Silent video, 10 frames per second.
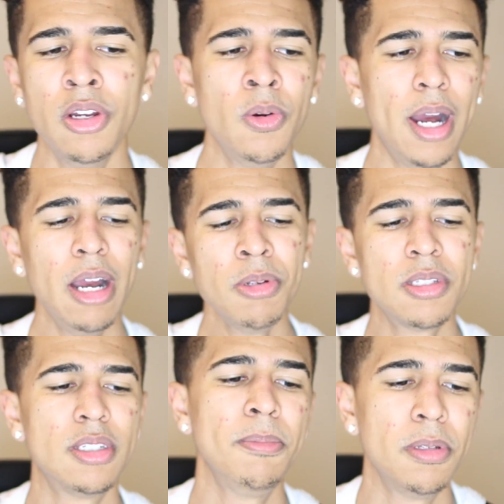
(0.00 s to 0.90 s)
know, I was
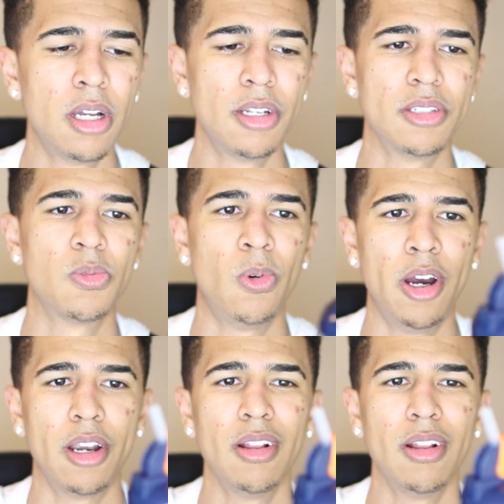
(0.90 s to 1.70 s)
sipping on this water.